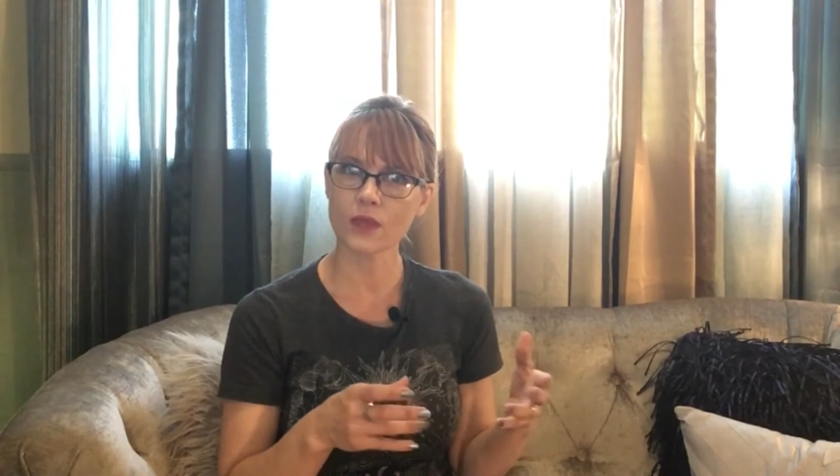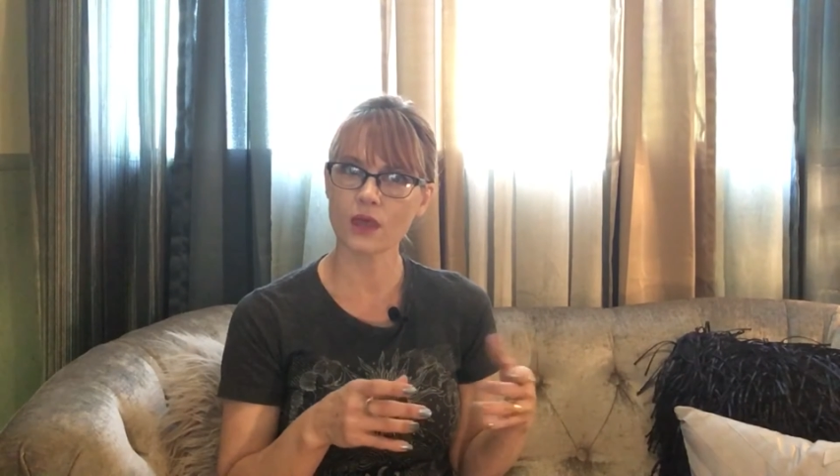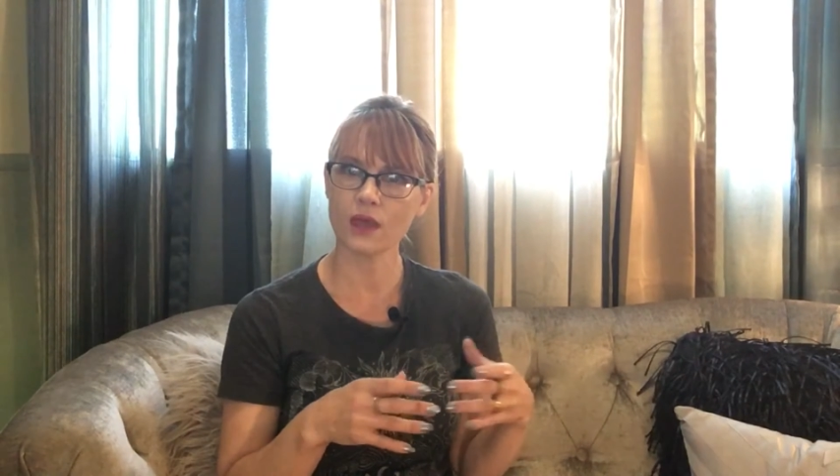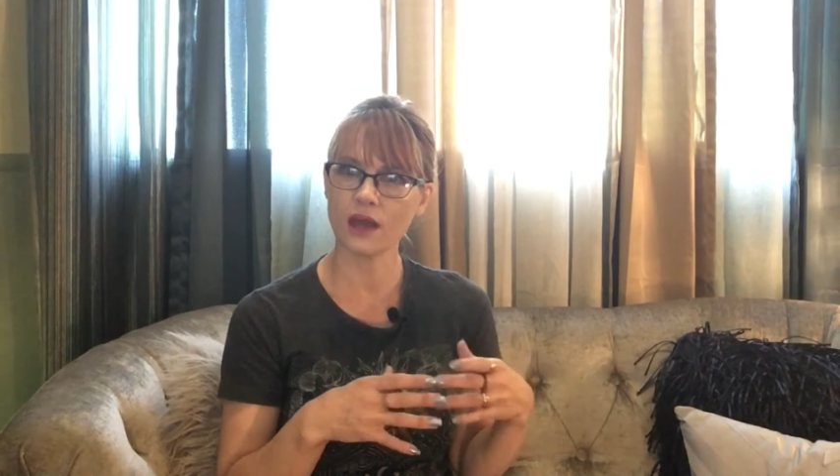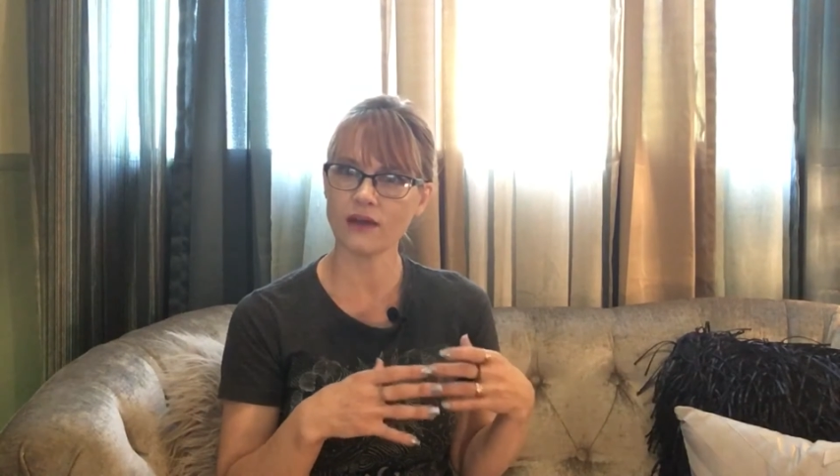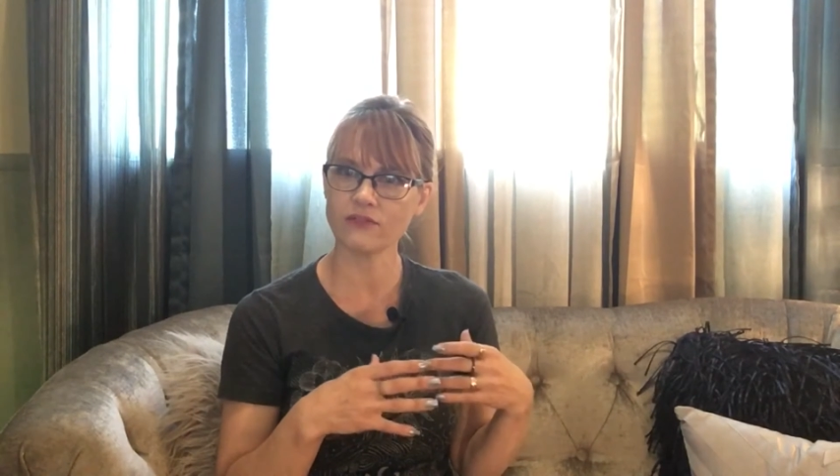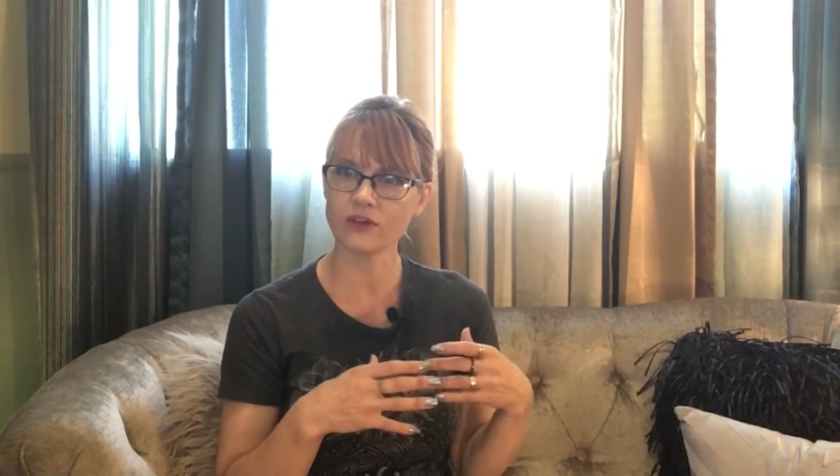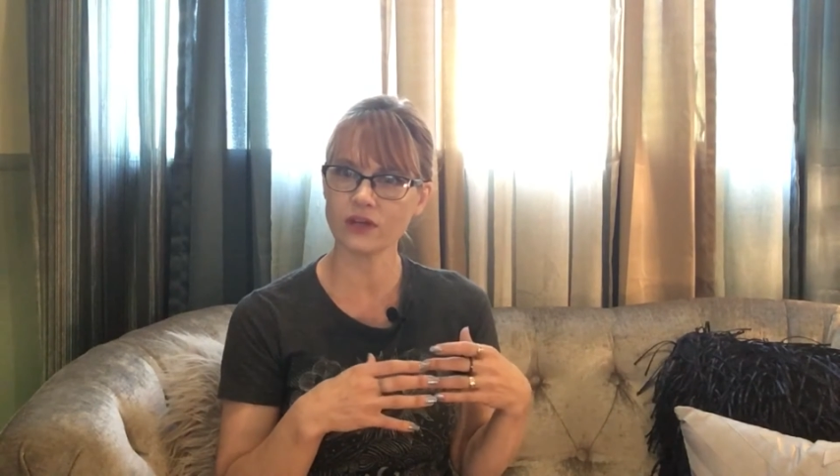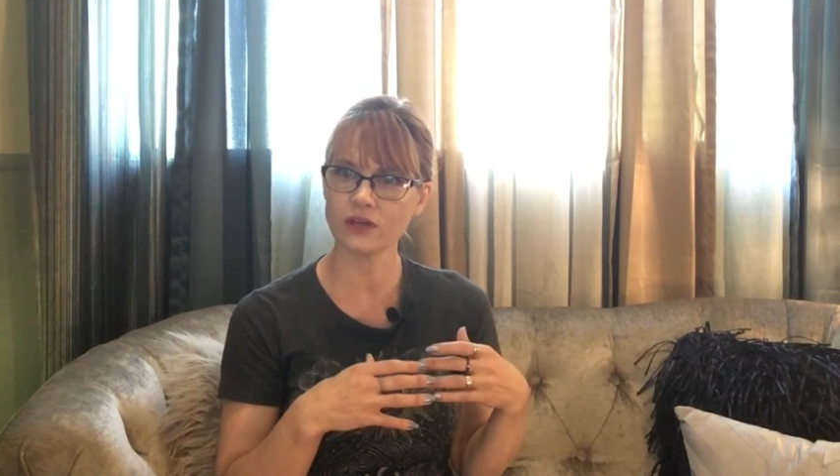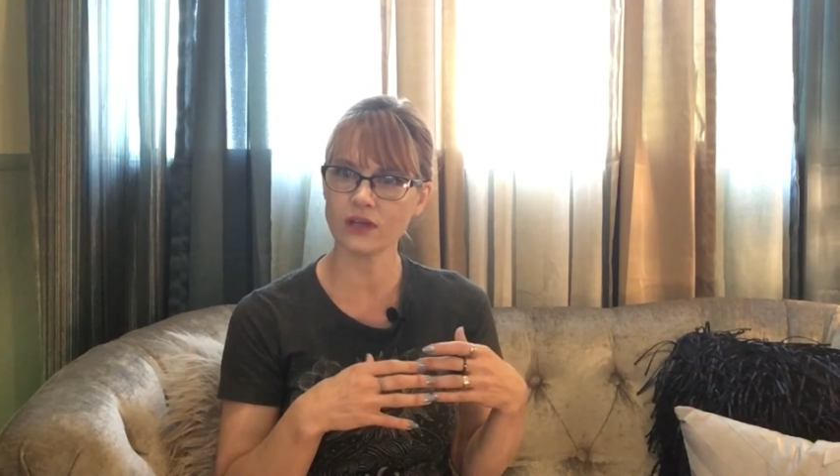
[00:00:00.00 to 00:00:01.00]

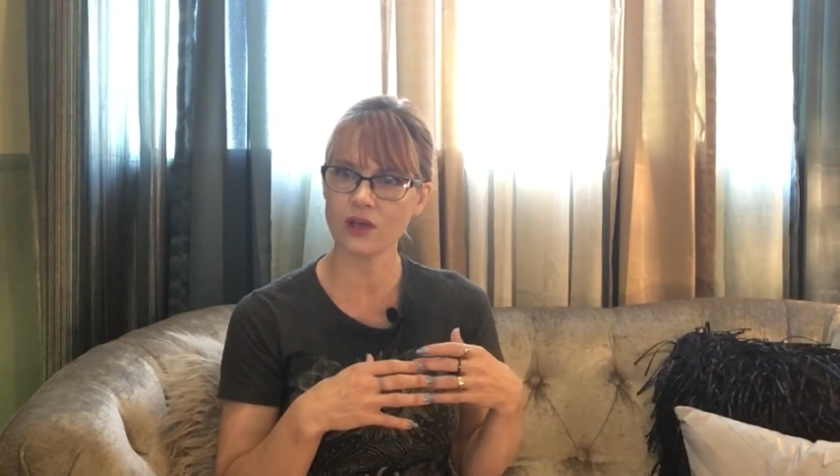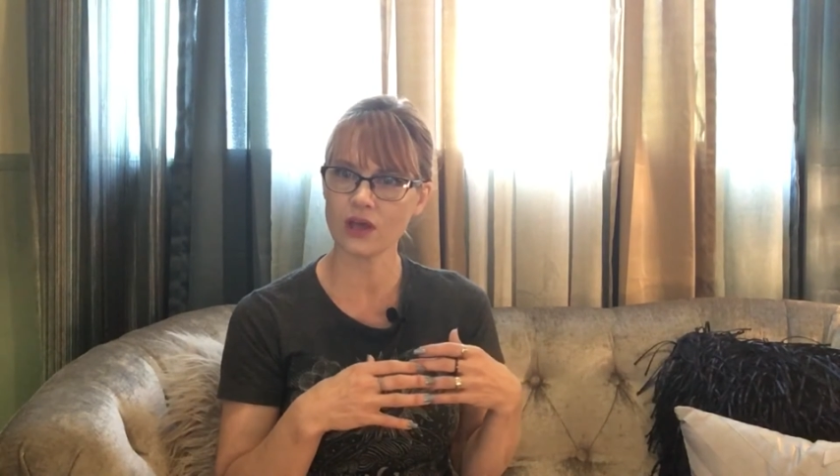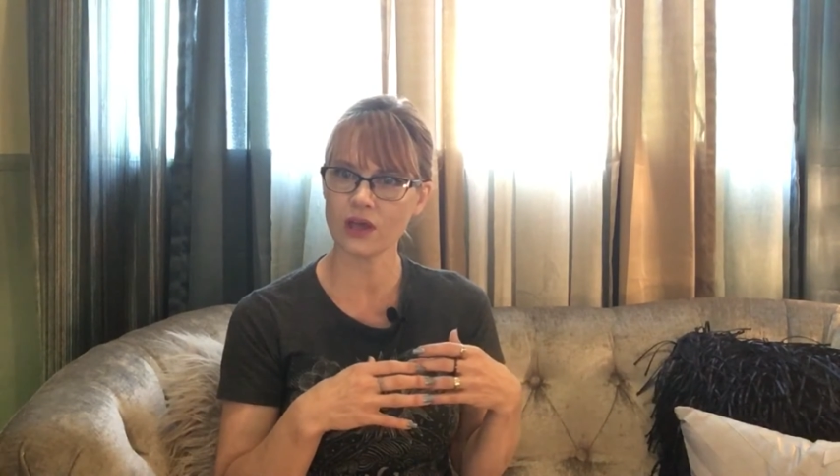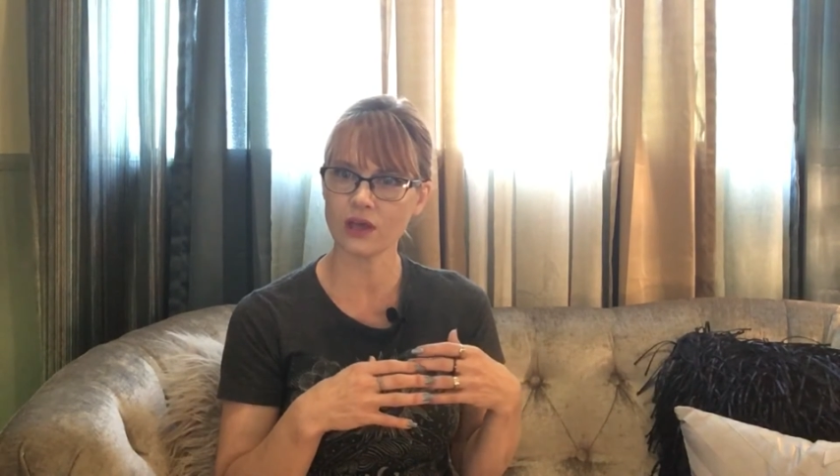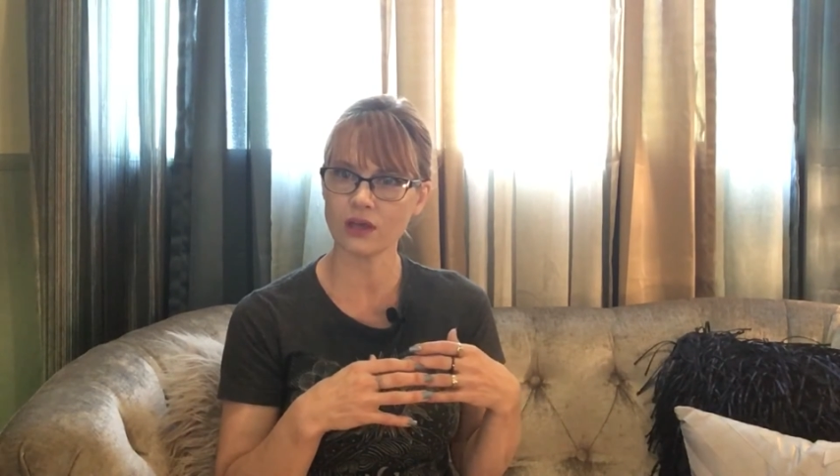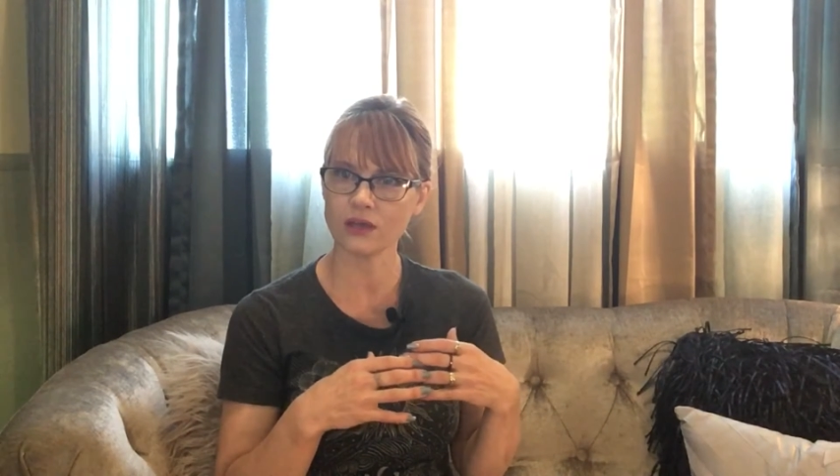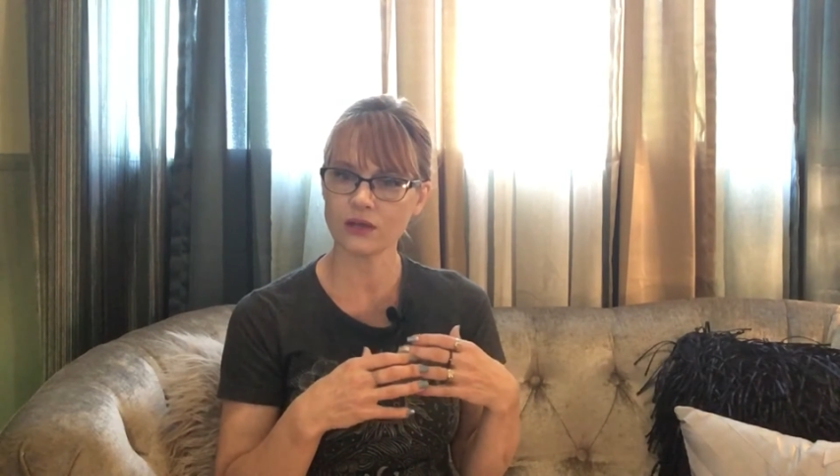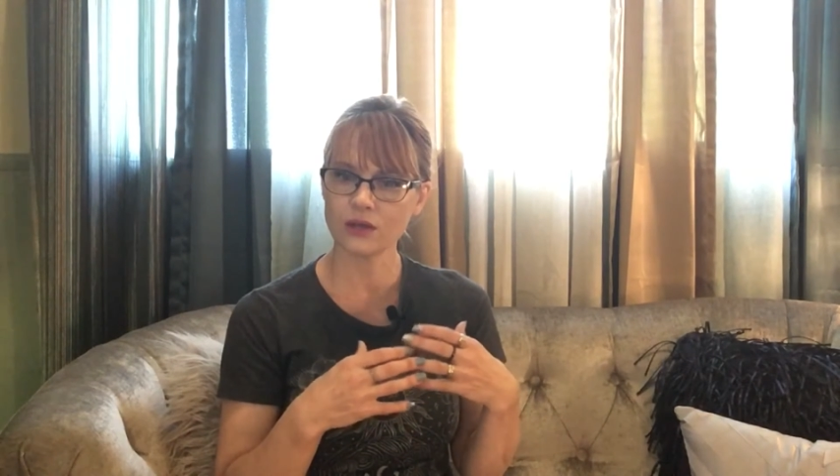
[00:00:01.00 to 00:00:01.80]
having a